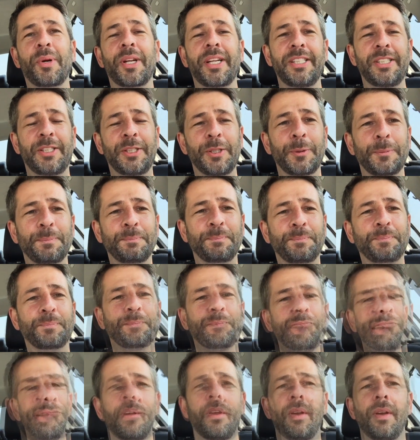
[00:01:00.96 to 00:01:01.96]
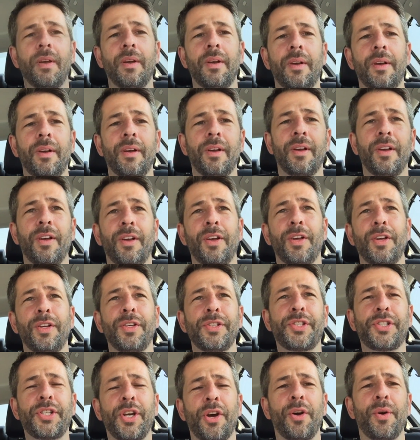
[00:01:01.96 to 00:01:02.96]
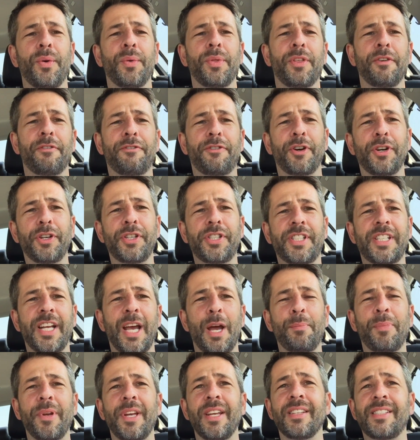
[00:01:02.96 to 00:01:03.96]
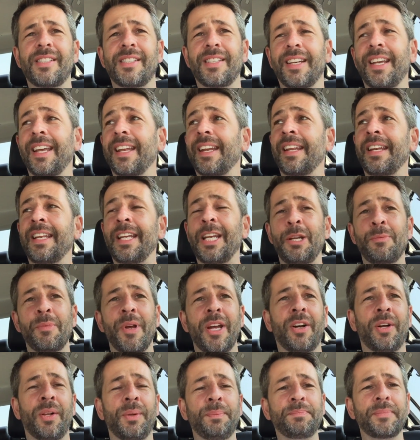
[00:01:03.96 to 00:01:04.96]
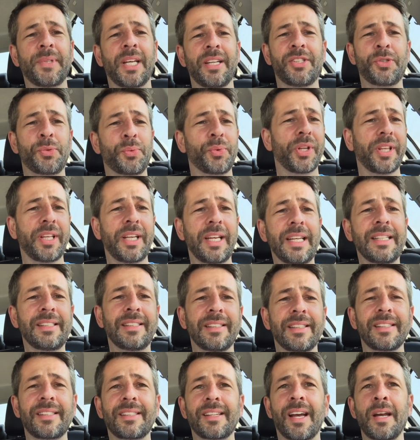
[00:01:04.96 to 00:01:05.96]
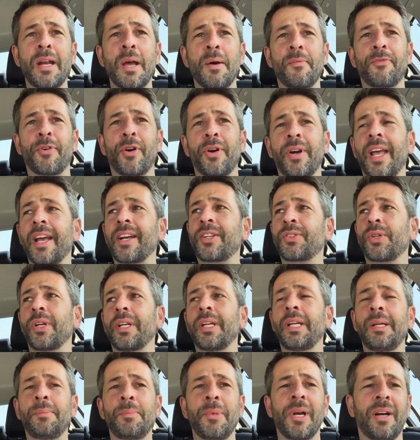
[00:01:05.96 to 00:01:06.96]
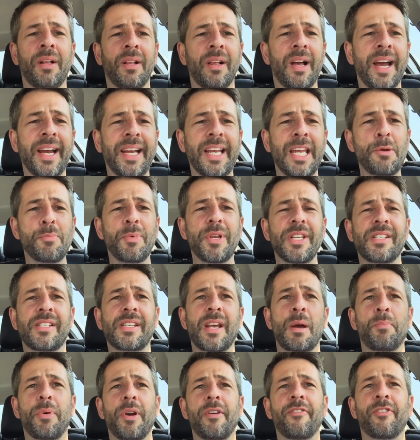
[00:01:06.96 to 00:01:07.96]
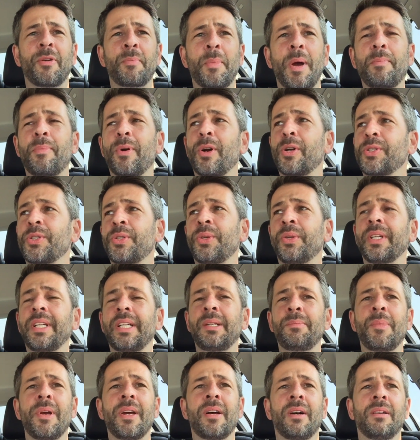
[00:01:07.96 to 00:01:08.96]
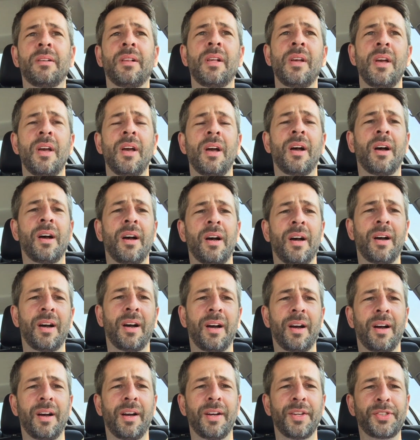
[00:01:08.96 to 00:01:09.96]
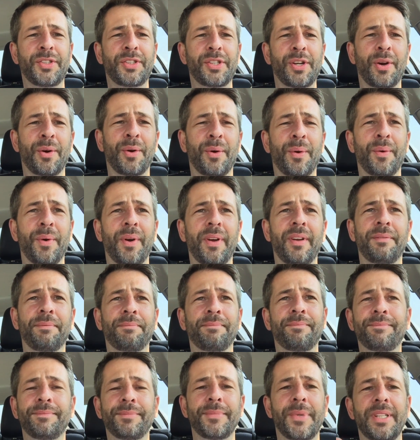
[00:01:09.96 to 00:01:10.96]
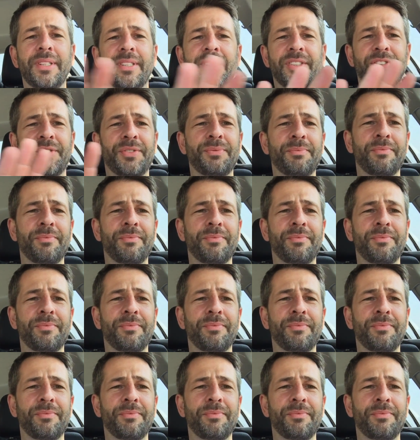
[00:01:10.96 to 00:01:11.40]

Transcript: money too. So the first step is to get an email. It's really easy to sign up for an extra email. I keep it separate from my personal email, so it just